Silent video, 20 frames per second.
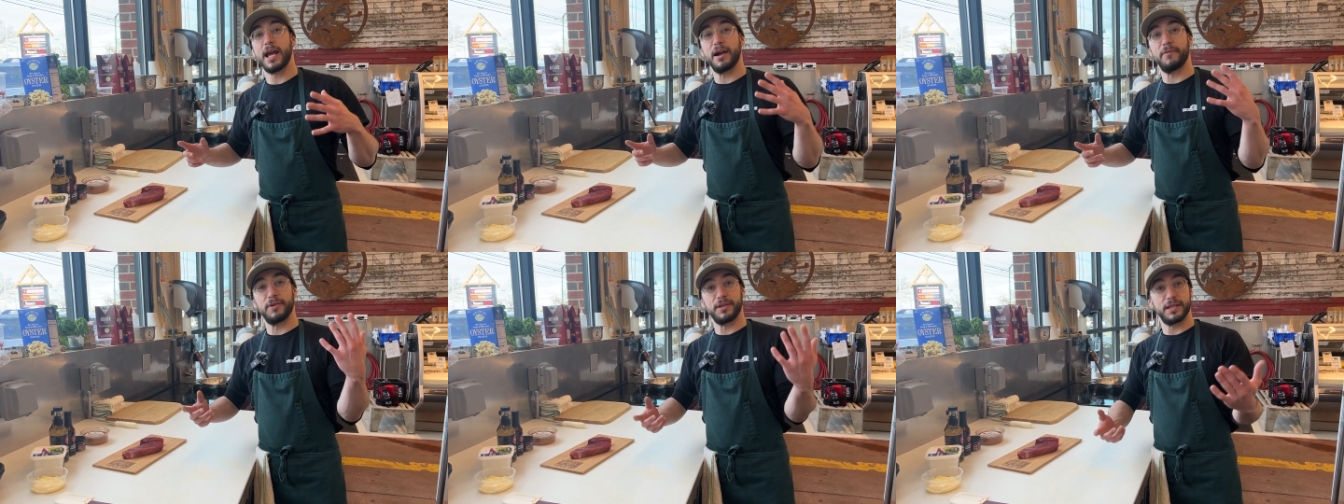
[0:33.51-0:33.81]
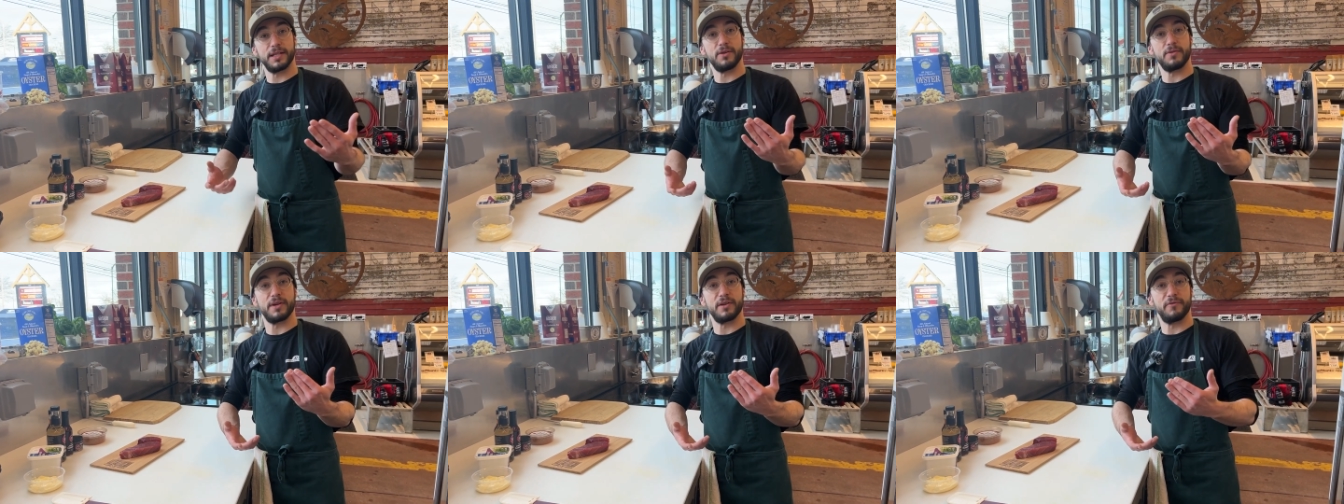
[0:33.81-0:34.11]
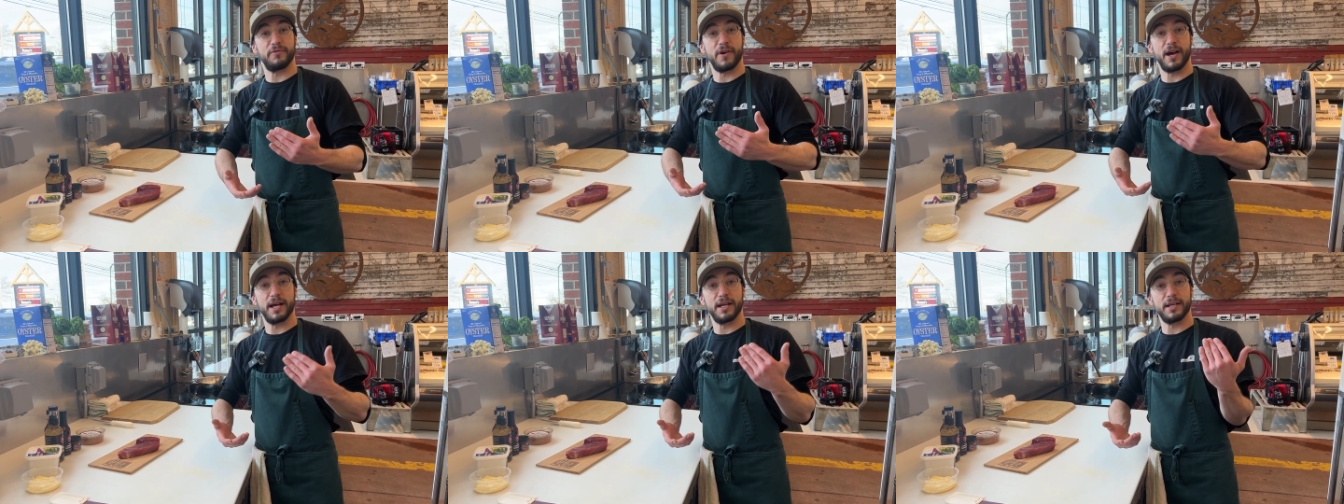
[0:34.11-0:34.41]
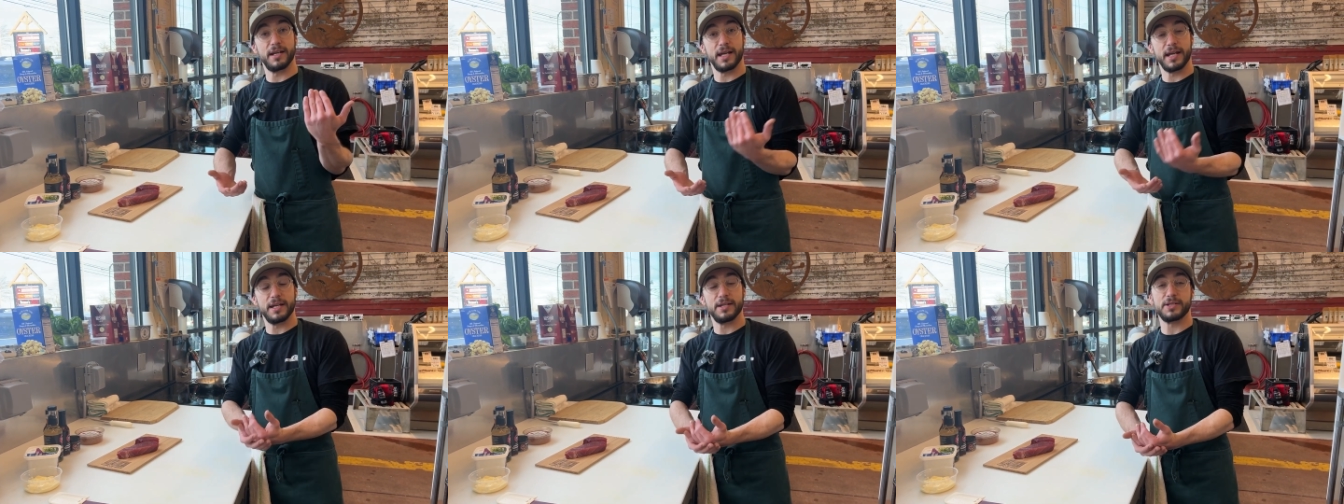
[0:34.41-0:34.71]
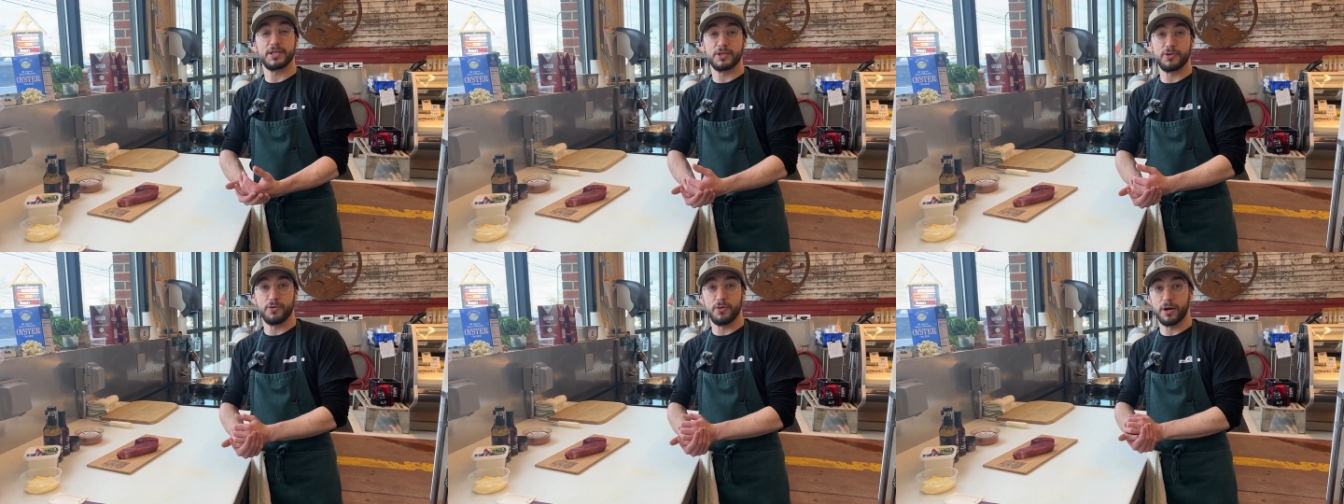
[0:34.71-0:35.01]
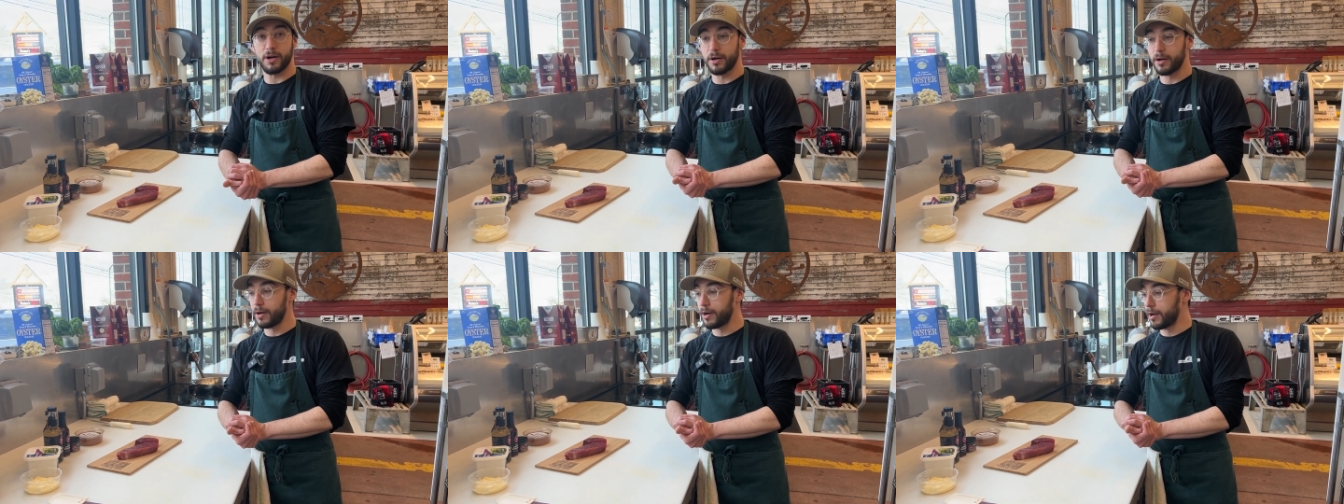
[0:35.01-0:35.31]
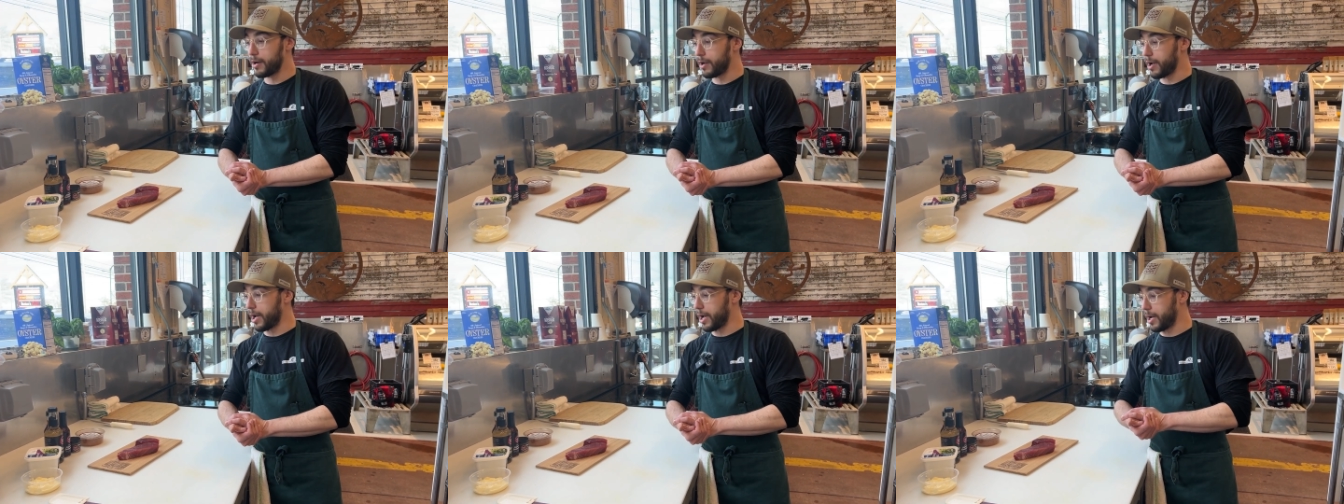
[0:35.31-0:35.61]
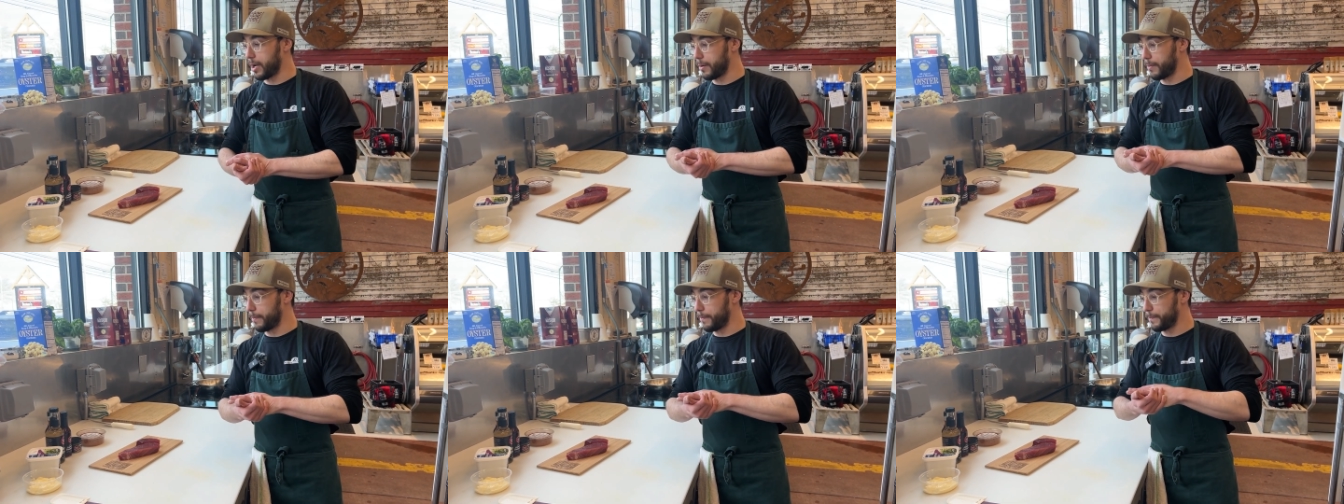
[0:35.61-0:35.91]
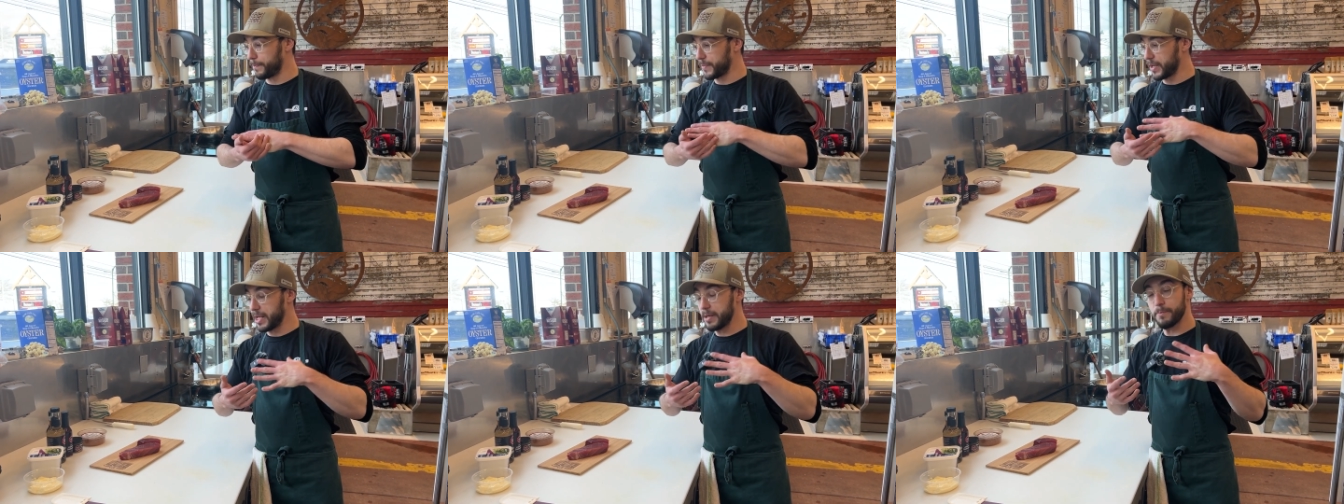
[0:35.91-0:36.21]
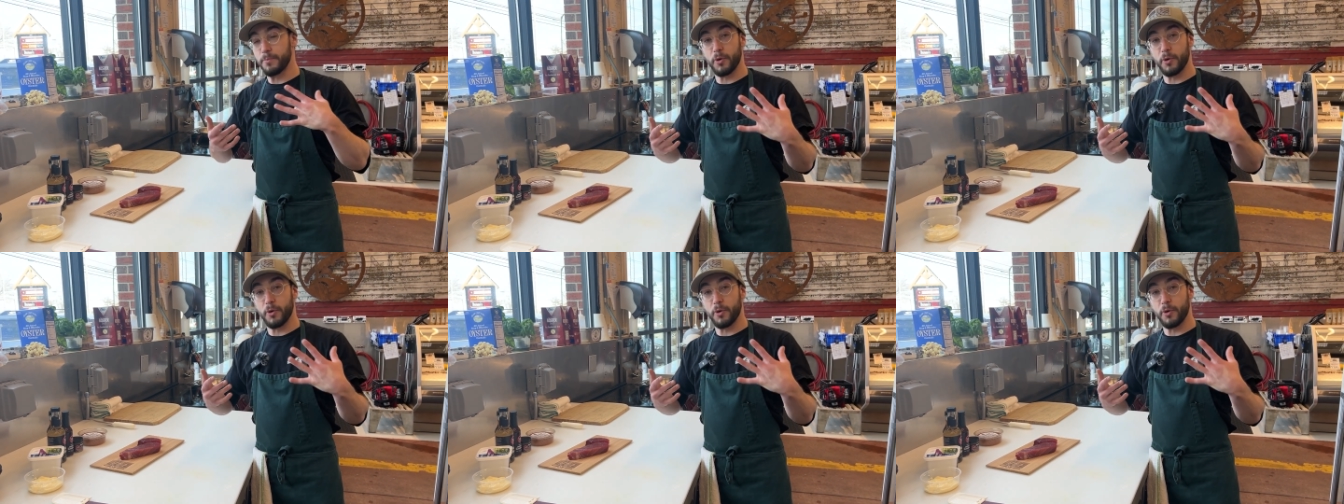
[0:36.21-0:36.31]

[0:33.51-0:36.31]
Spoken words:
Everything you can find in store in